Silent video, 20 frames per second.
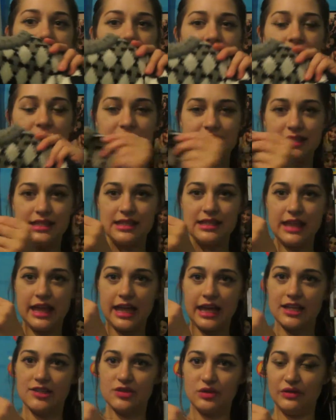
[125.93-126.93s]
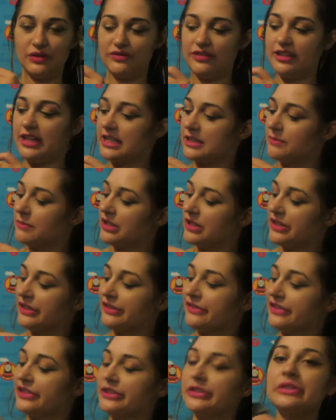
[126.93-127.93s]
nice thick sort of knit
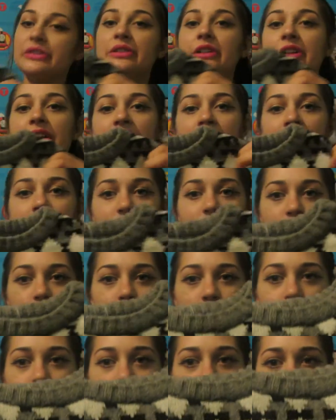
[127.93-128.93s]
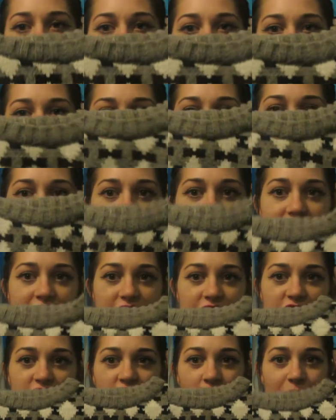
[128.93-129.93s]
material, and it's got a gorgeous little pattern at
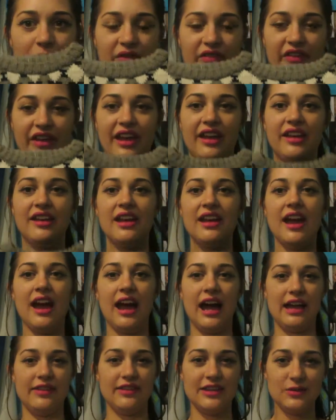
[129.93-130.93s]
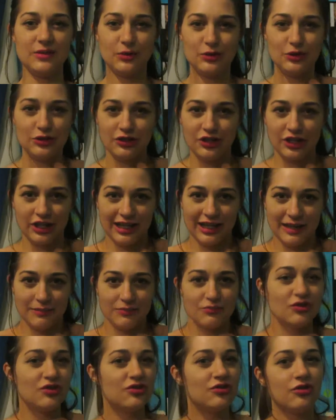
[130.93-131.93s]
the top of it. And this one's just going to keep
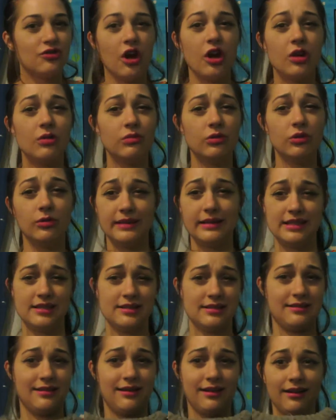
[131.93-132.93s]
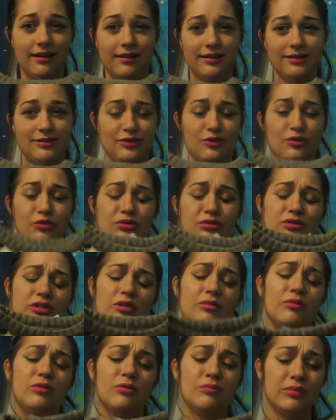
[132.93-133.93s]
him so warm and snug. It's
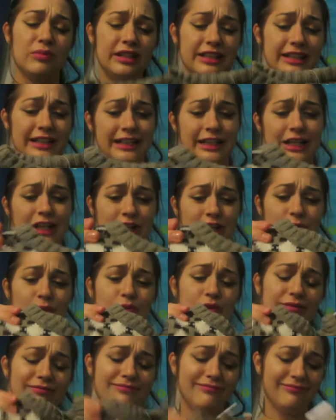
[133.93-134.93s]
completely cute.